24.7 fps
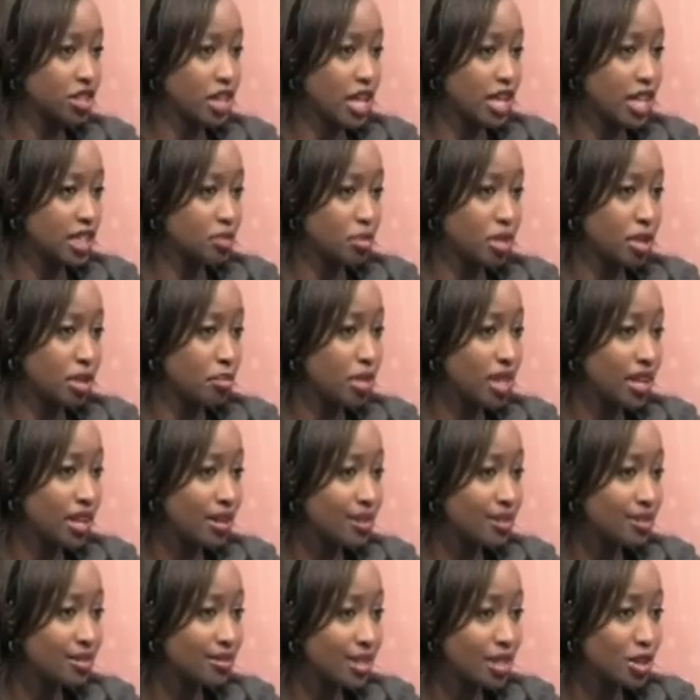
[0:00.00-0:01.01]
has been made
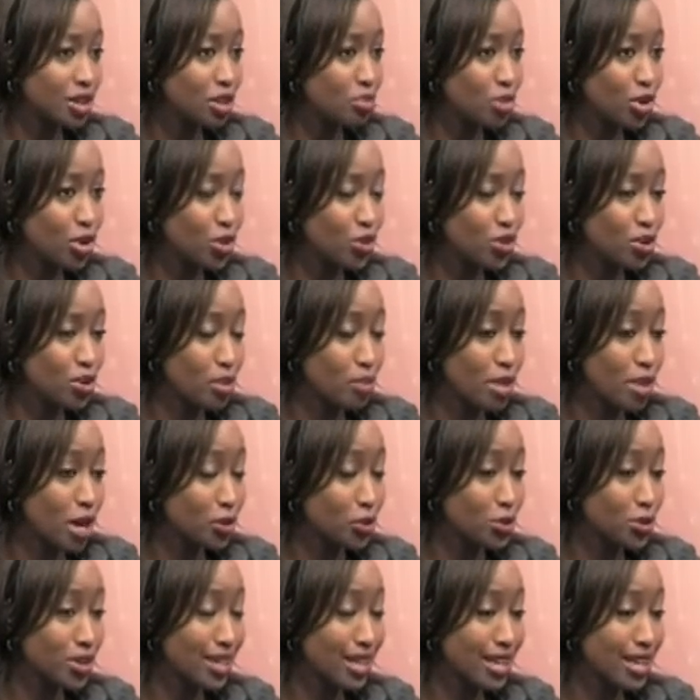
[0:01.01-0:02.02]
in the boardroom about who
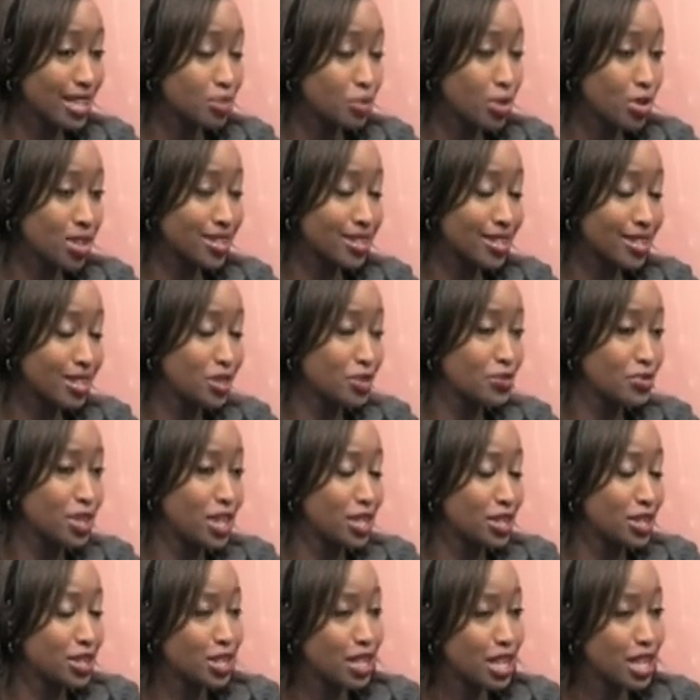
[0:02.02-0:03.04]
the next president of
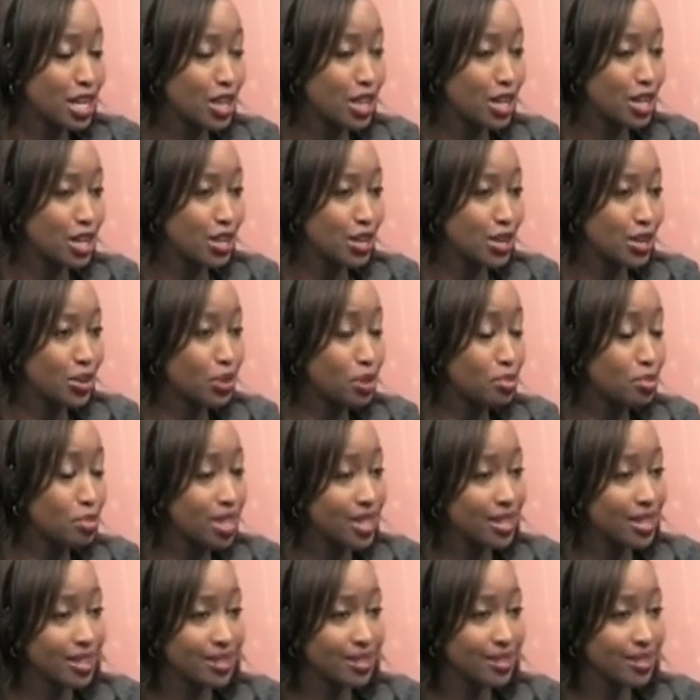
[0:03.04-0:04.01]
Kenya could be?